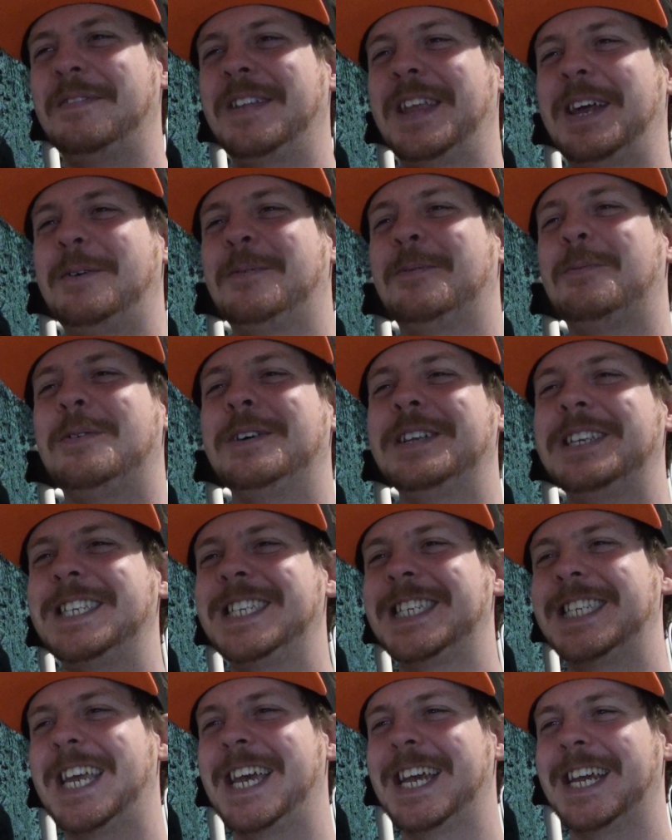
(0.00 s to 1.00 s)
It's not even an anime.
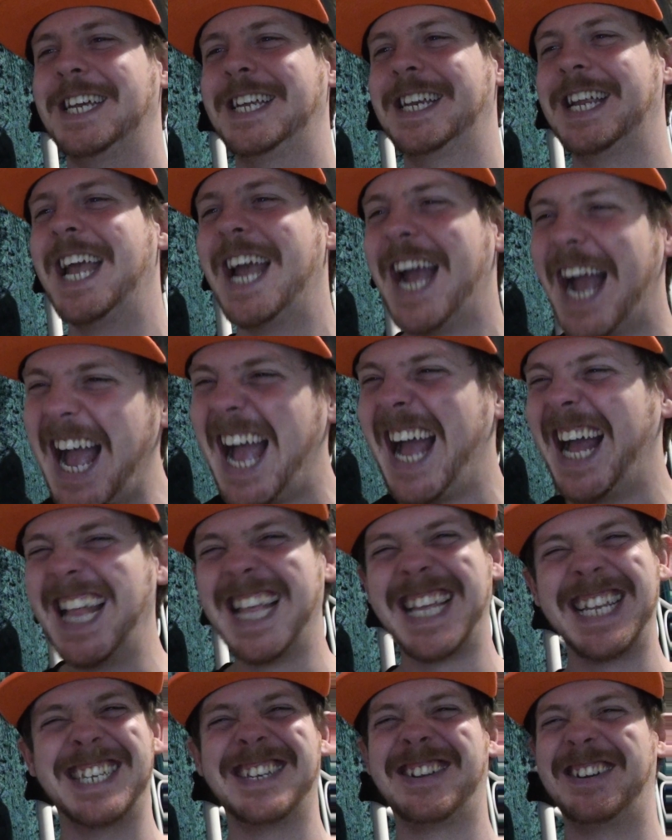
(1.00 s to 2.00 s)

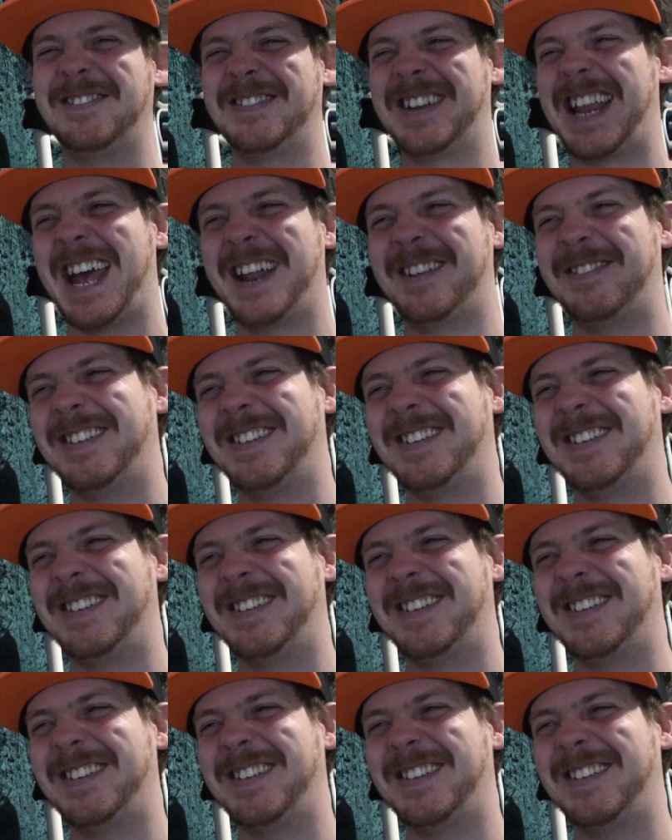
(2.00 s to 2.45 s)
It's not even an